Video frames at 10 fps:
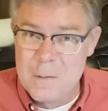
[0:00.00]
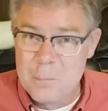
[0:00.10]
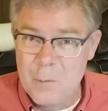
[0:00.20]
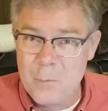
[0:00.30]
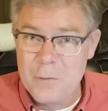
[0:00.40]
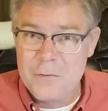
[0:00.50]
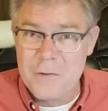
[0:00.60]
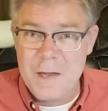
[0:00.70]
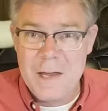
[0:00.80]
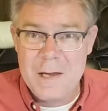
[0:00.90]
but we'll
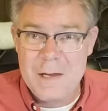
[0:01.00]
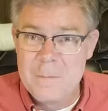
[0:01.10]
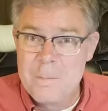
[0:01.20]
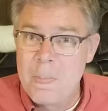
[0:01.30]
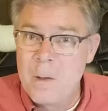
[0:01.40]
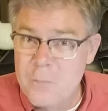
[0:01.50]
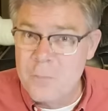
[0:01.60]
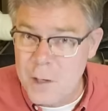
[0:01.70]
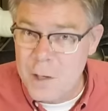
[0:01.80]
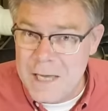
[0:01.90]
say,
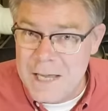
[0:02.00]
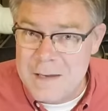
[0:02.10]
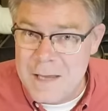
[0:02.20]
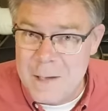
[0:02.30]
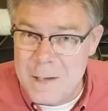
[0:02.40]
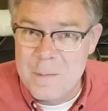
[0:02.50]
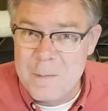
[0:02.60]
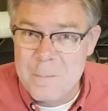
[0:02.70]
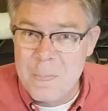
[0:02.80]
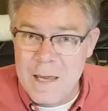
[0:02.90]
forget him
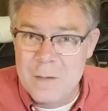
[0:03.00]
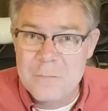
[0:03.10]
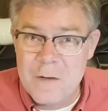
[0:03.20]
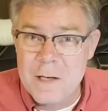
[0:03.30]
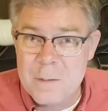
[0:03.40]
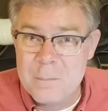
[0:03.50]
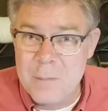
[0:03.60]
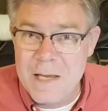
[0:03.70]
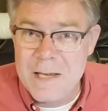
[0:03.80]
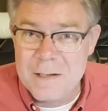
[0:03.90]
and feed him
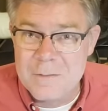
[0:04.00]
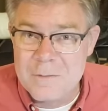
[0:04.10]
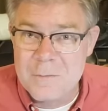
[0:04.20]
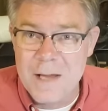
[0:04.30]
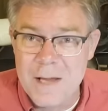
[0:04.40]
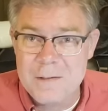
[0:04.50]
beans, right?